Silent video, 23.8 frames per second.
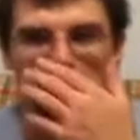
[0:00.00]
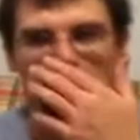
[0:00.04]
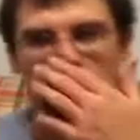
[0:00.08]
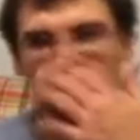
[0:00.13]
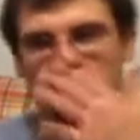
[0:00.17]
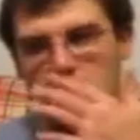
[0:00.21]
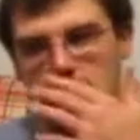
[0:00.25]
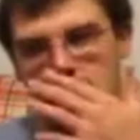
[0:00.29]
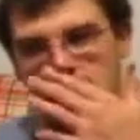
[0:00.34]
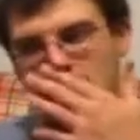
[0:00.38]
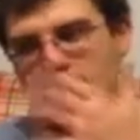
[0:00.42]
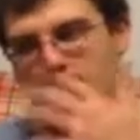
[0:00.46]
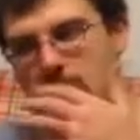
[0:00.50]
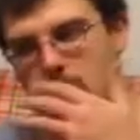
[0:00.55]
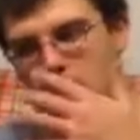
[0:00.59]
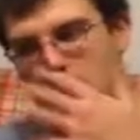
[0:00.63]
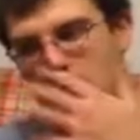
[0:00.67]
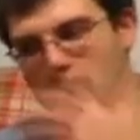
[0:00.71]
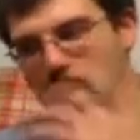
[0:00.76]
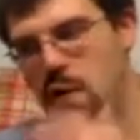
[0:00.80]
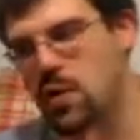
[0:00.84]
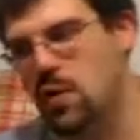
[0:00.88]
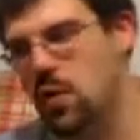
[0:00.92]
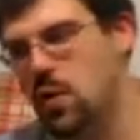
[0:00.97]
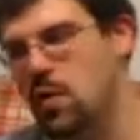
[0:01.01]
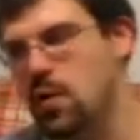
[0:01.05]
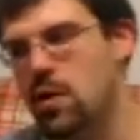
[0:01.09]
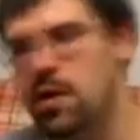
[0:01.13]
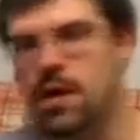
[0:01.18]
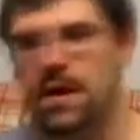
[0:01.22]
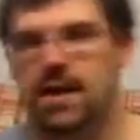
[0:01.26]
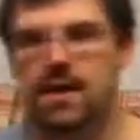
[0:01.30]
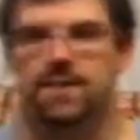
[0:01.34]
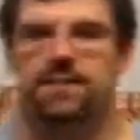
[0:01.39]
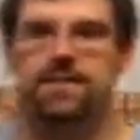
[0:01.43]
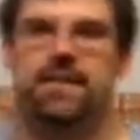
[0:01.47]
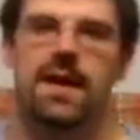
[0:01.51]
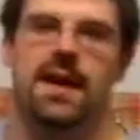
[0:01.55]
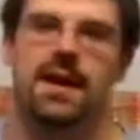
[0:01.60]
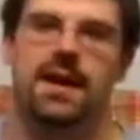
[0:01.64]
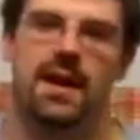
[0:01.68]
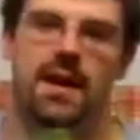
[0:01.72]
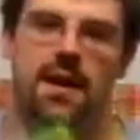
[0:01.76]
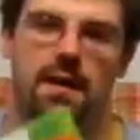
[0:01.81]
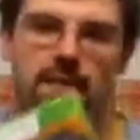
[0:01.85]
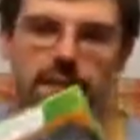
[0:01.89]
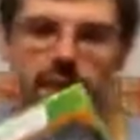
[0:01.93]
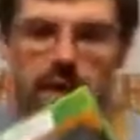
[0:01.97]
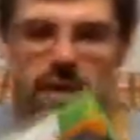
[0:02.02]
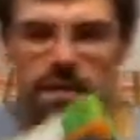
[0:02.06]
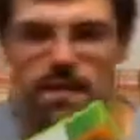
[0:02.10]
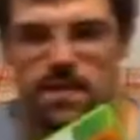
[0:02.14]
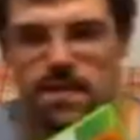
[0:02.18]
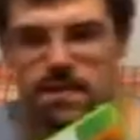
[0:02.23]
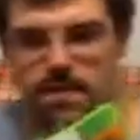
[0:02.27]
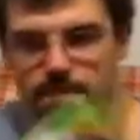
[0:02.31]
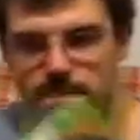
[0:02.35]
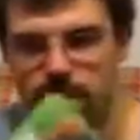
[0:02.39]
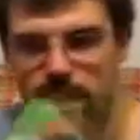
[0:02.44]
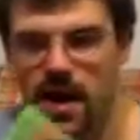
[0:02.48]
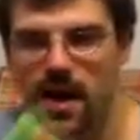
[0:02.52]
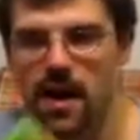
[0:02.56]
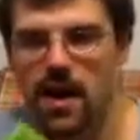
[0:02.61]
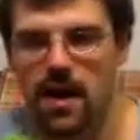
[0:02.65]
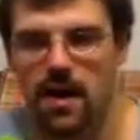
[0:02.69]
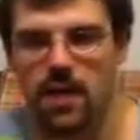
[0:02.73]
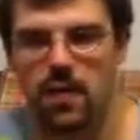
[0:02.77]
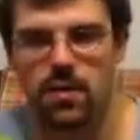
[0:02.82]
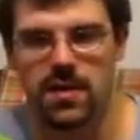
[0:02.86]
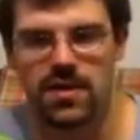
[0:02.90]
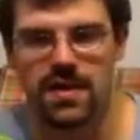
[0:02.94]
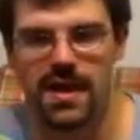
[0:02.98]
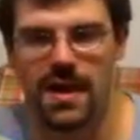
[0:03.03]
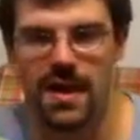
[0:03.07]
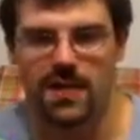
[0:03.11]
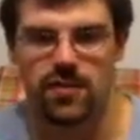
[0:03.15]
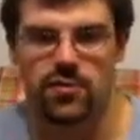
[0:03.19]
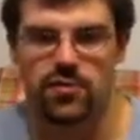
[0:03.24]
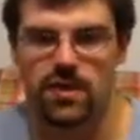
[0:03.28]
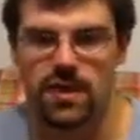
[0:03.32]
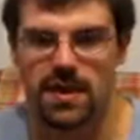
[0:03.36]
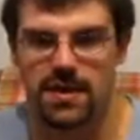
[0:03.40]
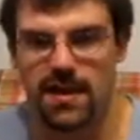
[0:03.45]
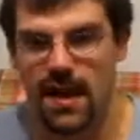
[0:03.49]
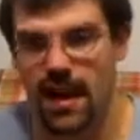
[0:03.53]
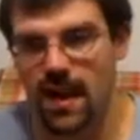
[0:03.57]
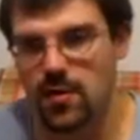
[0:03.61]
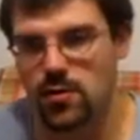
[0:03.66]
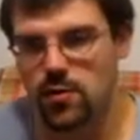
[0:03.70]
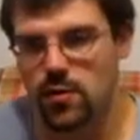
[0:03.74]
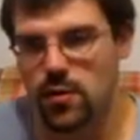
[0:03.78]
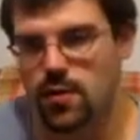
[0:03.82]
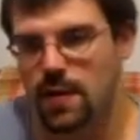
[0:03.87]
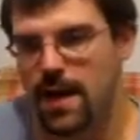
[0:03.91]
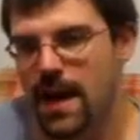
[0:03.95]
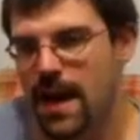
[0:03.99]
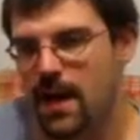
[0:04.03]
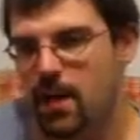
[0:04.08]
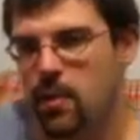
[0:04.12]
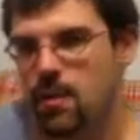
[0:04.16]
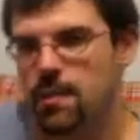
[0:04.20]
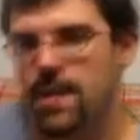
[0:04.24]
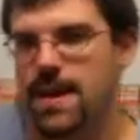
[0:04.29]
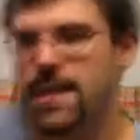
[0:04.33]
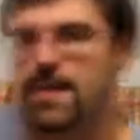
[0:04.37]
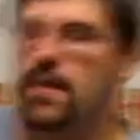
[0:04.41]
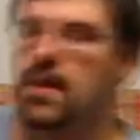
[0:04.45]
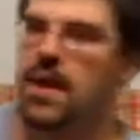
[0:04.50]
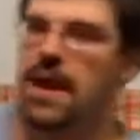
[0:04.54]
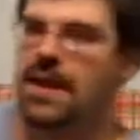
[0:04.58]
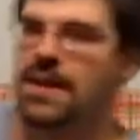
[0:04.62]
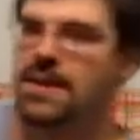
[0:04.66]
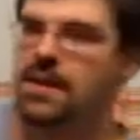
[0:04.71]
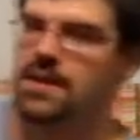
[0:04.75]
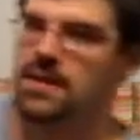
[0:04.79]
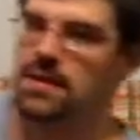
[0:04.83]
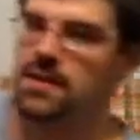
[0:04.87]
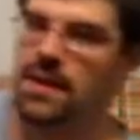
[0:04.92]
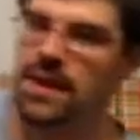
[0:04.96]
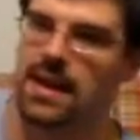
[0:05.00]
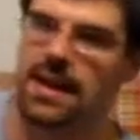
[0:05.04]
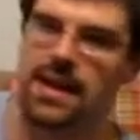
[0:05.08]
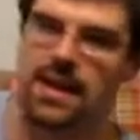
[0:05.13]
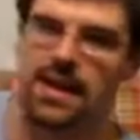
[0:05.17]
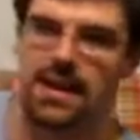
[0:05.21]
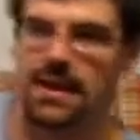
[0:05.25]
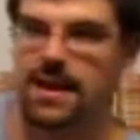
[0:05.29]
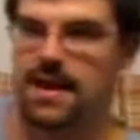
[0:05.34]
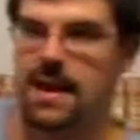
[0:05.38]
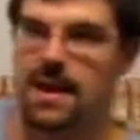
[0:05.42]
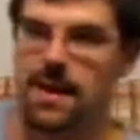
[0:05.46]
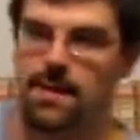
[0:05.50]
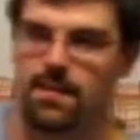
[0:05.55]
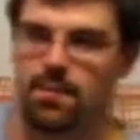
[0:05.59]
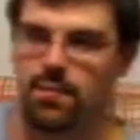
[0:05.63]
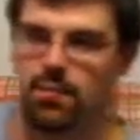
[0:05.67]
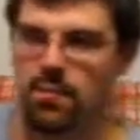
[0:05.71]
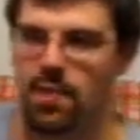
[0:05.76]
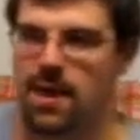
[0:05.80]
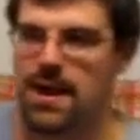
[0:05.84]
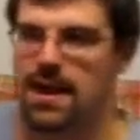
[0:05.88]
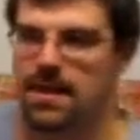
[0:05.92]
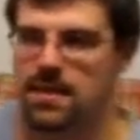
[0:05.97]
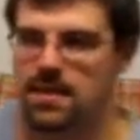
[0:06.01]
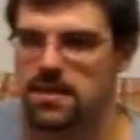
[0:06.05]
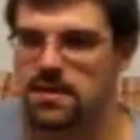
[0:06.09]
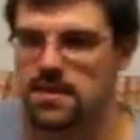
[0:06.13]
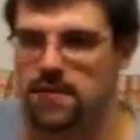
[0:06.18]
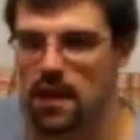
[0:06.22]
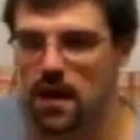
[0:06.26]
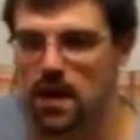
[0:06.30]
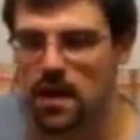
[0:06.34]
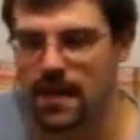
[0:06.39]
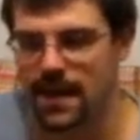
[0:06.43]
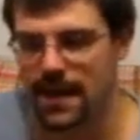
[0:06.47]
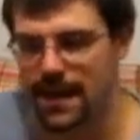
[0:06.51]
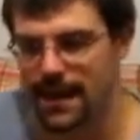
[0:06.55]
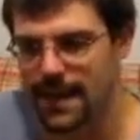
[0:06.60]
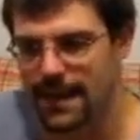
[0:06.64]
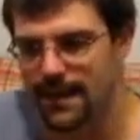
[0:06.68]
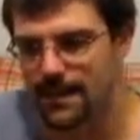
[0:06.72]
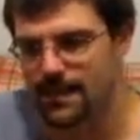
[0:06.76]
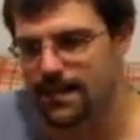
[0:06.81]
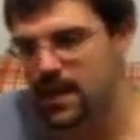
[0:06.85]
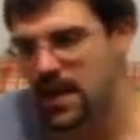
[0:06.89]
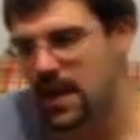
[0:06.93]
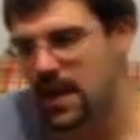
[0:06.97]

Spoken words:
So then I go on Google and I find out there's a bug with the HD texture pack where people had to delete it and keep reinstalling it.